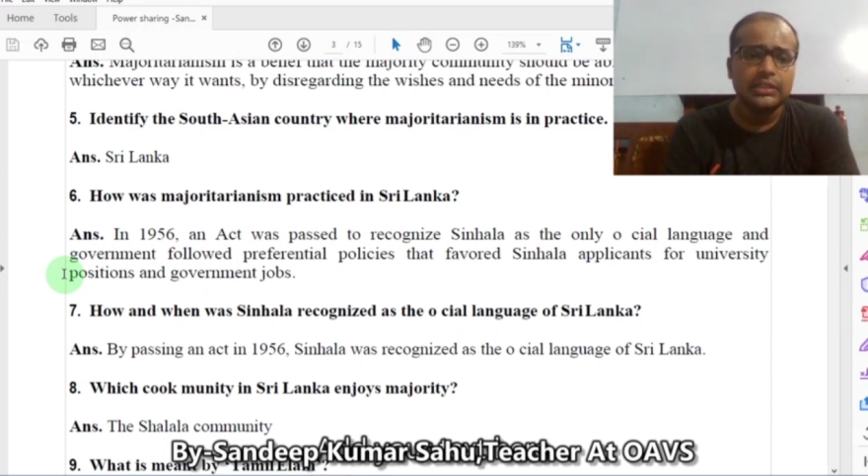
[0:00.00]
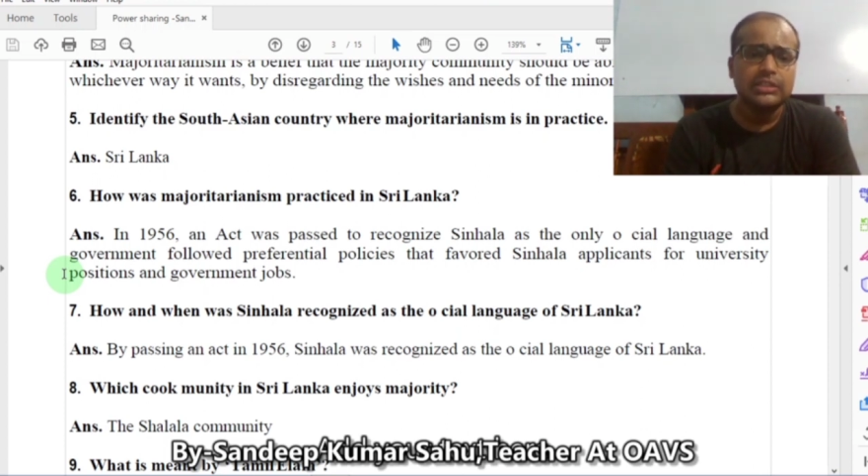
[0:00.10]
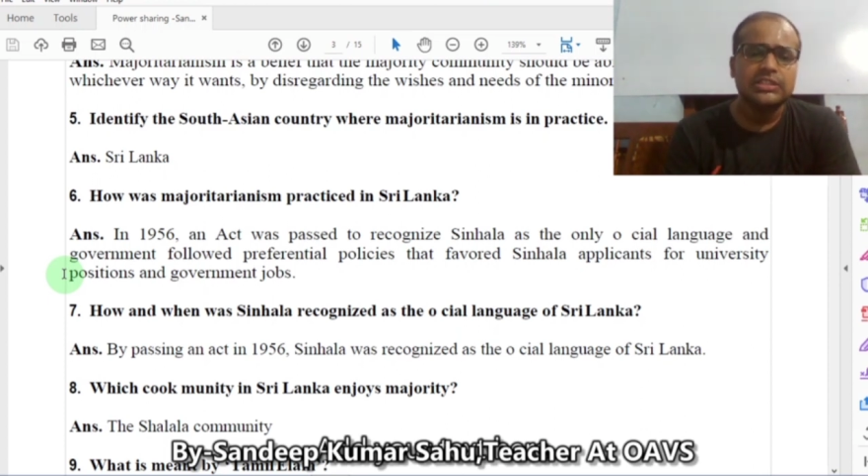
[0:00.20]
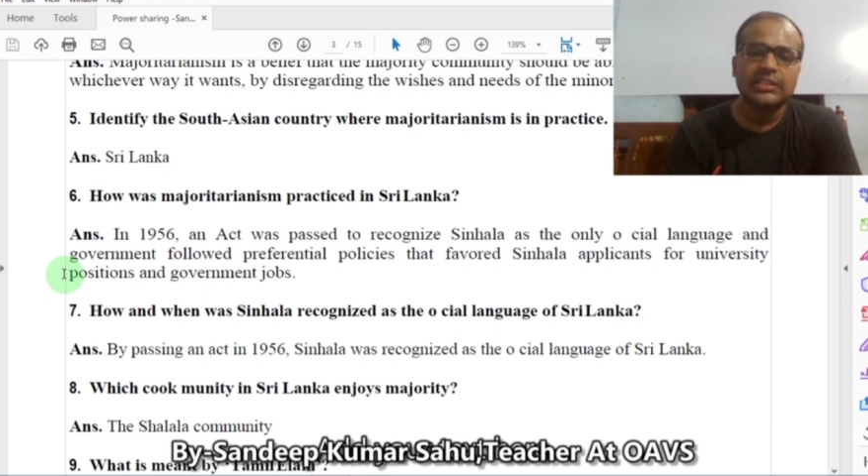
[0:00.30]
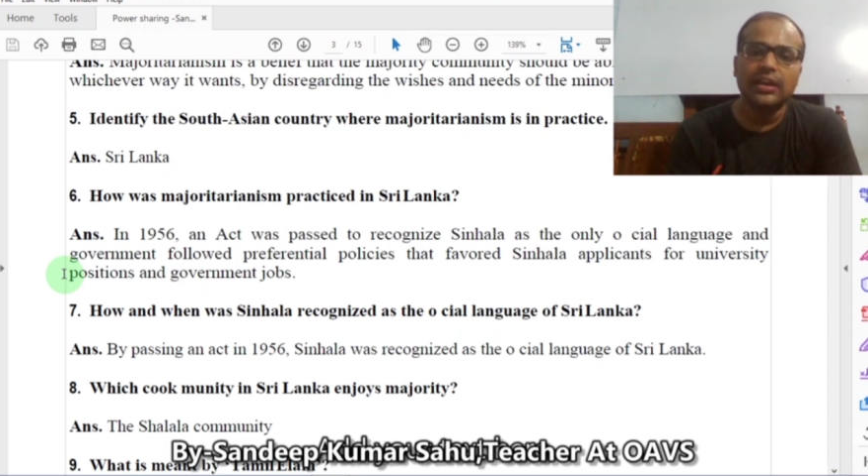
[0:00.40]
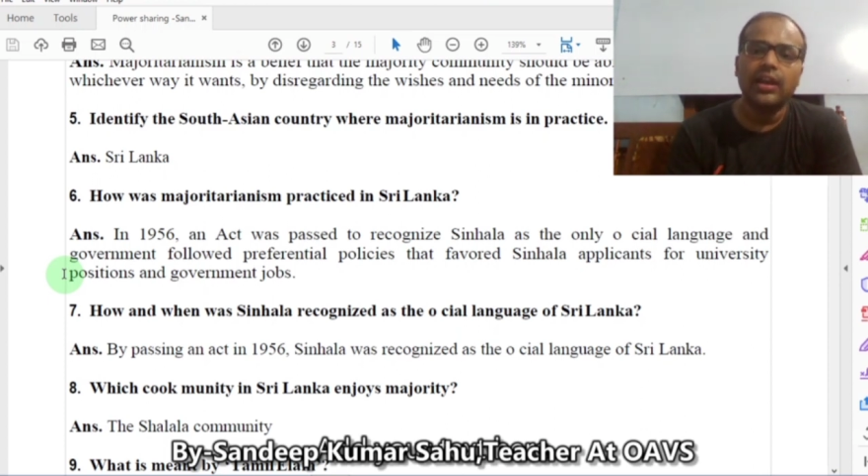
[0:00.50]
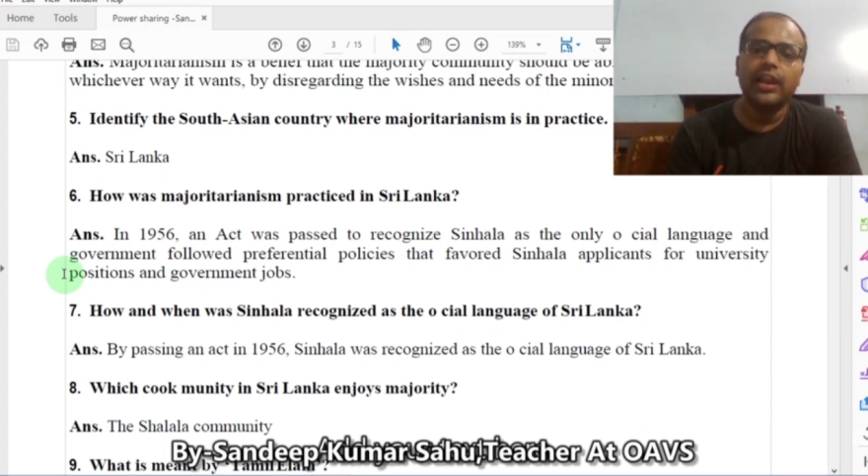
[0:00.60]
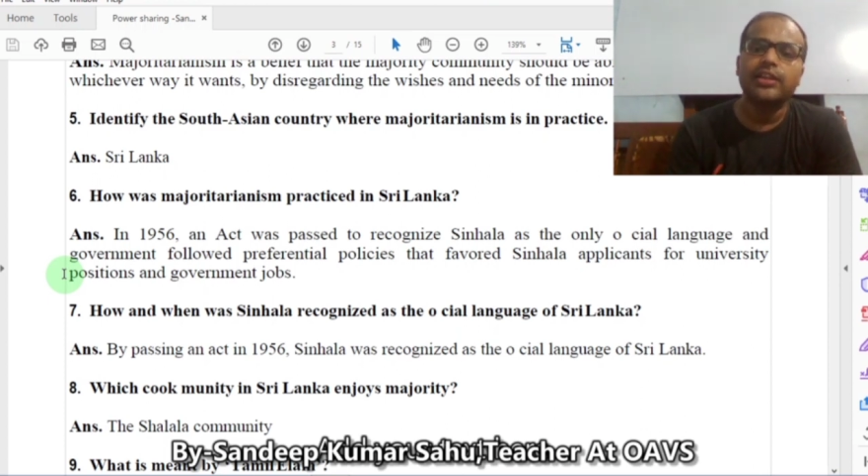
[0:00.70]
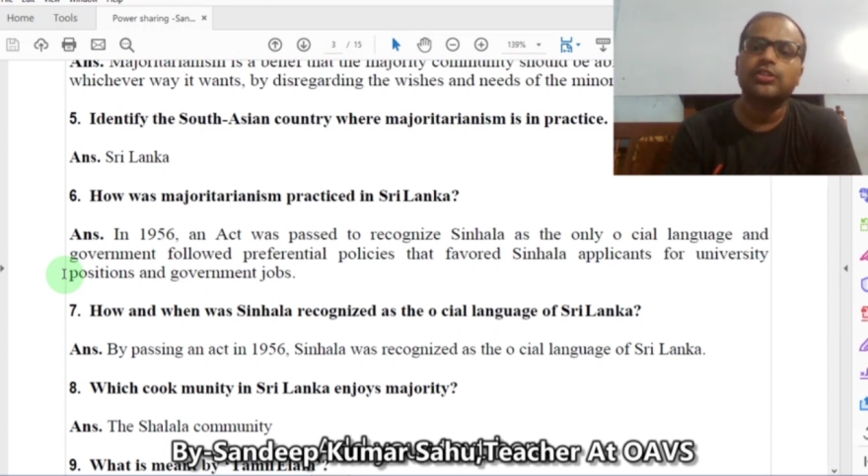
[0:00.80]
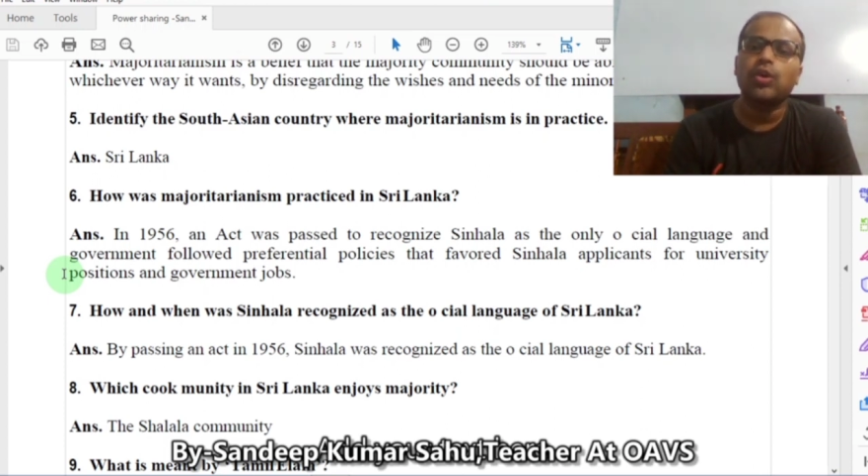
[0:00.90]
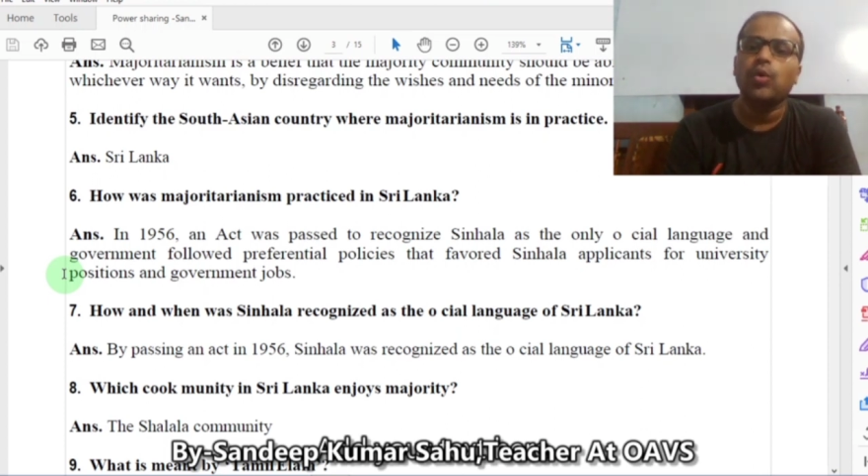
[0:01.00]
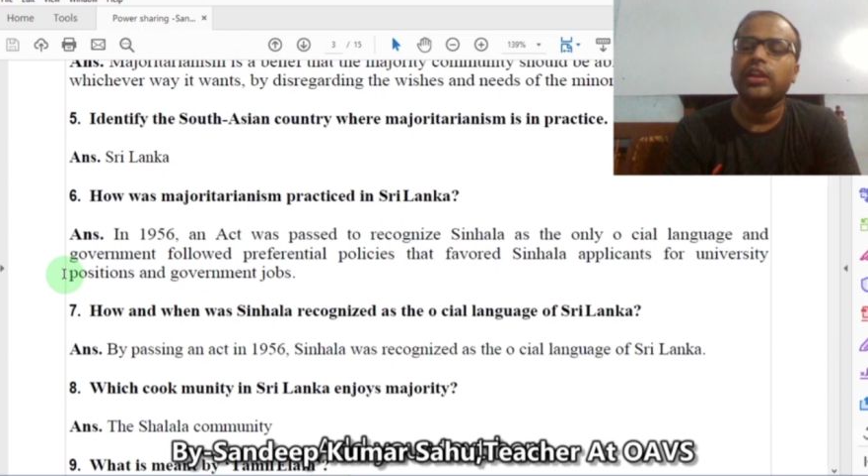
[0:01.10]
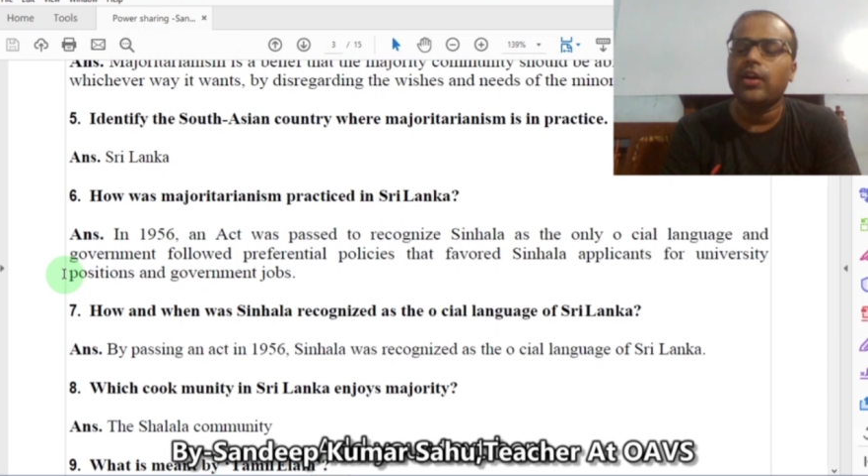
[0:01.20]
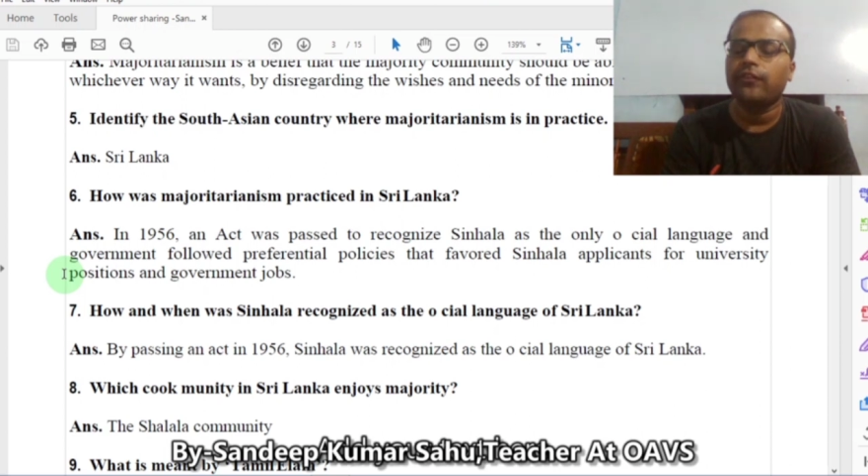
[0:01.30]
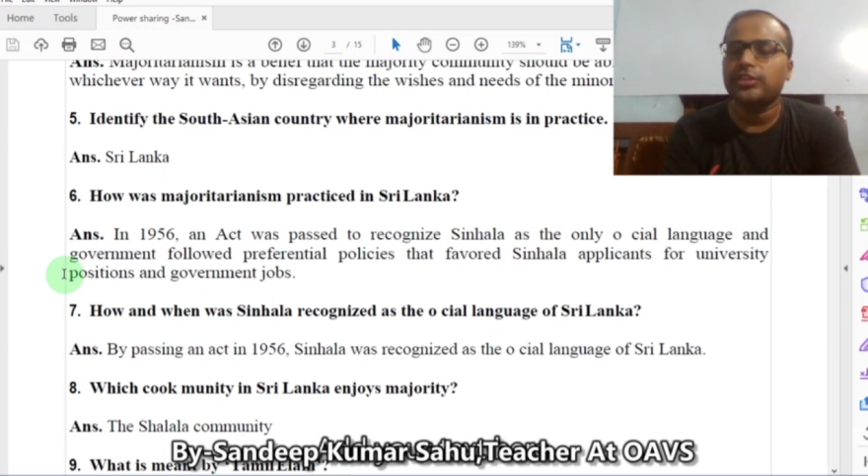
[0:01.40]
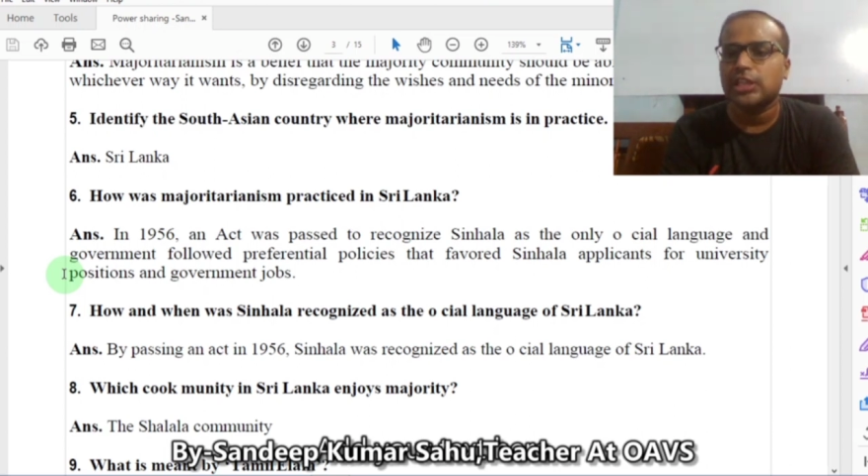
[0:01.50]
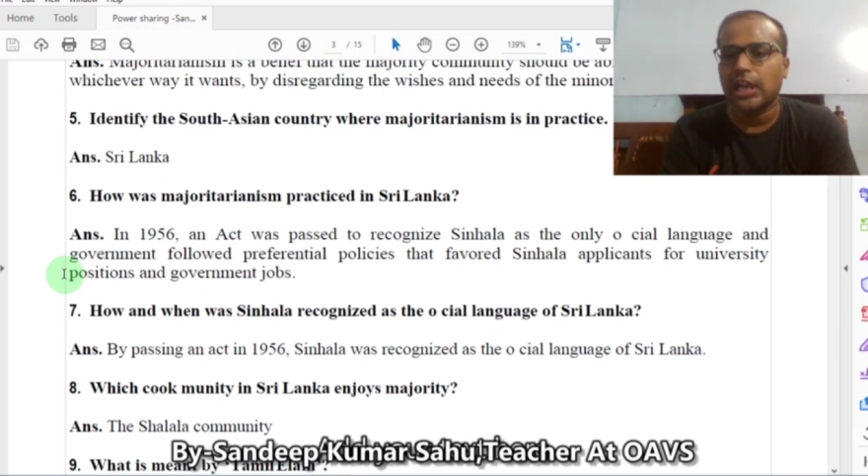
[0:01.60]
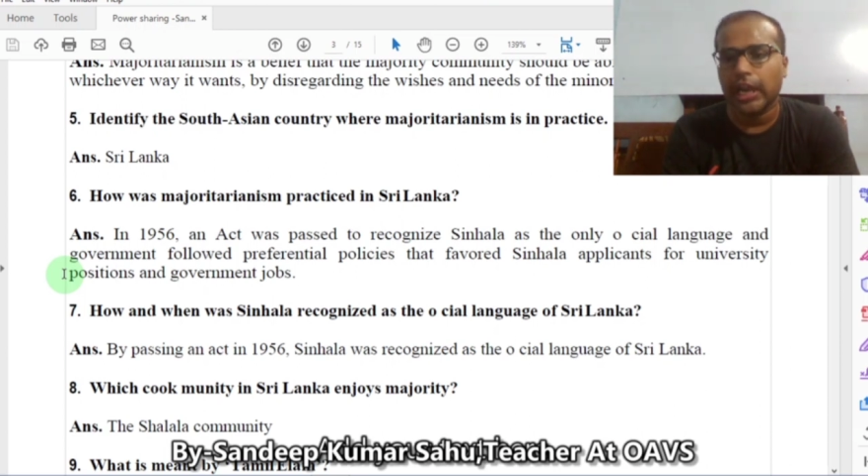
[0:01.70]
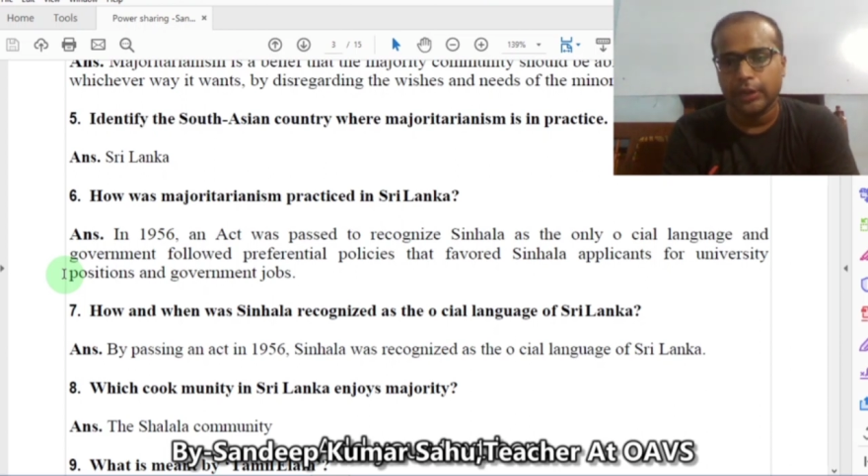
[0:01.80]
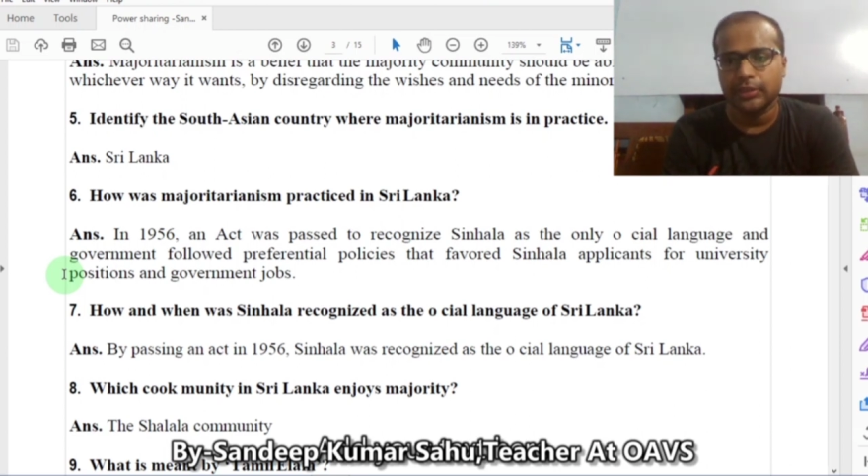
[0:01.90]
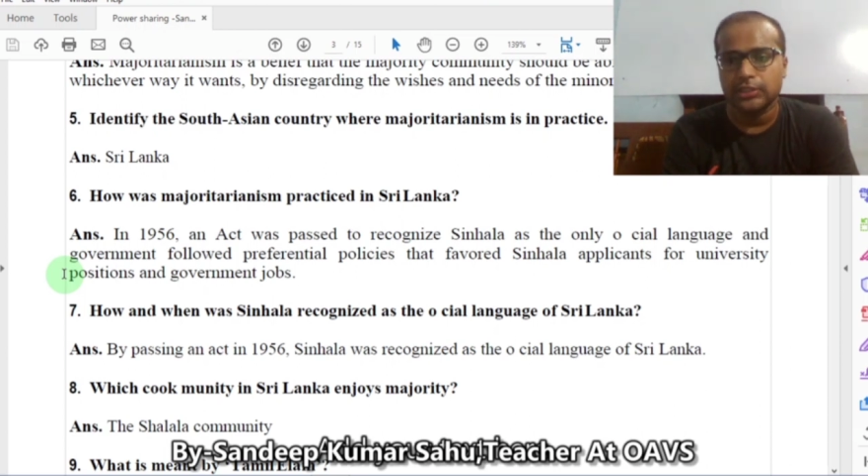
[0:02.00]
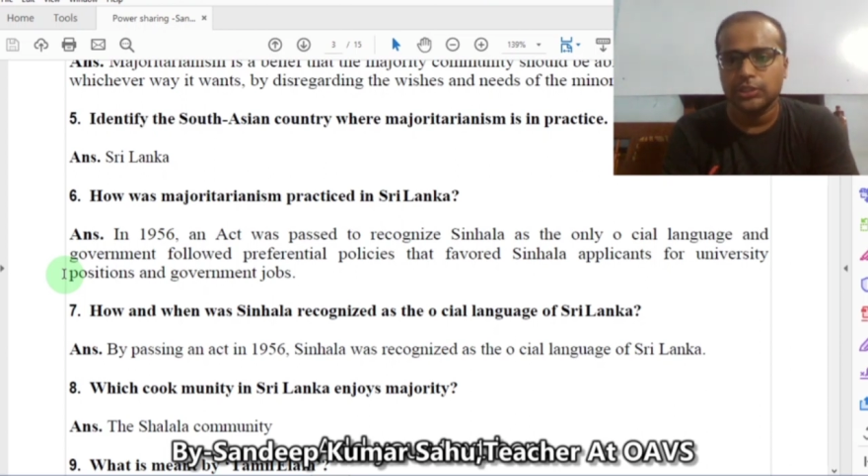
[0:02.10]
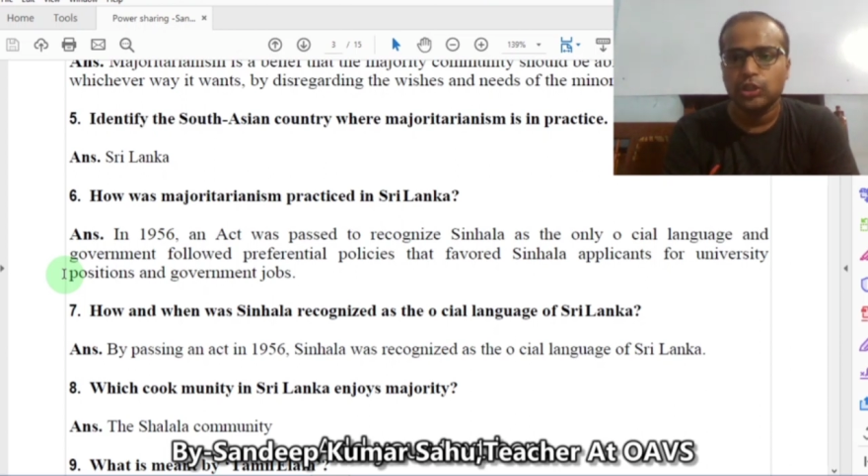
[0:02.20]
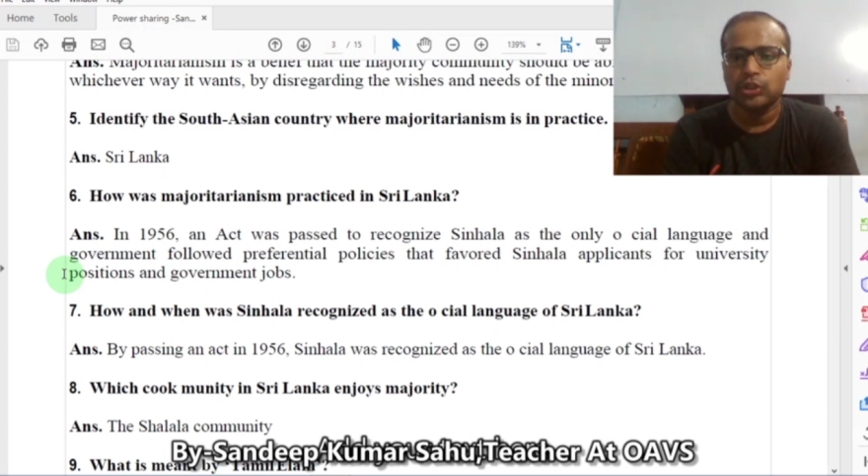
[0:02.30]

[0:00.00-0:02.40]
Sinhala is the only official language.